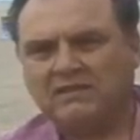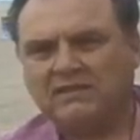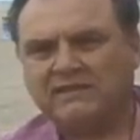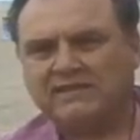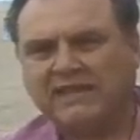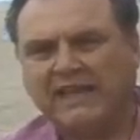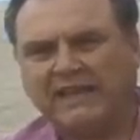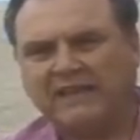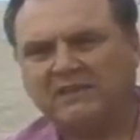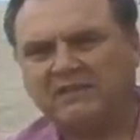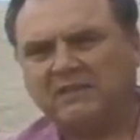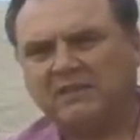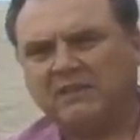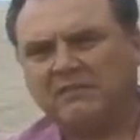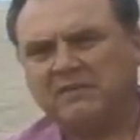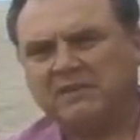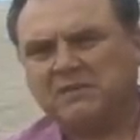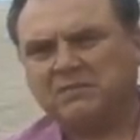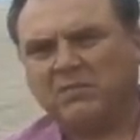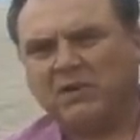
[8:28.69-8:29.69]
side of,
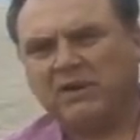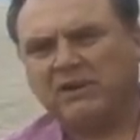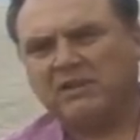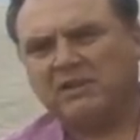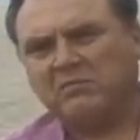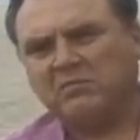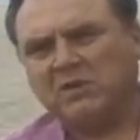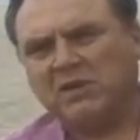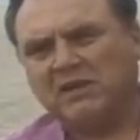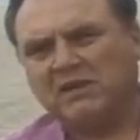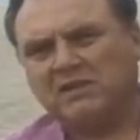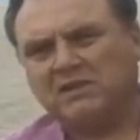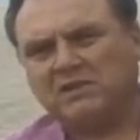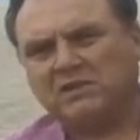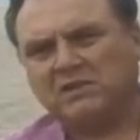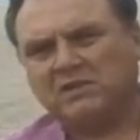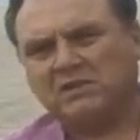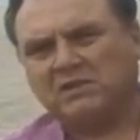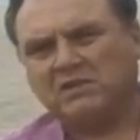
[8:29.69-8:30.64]
of this part of the beach.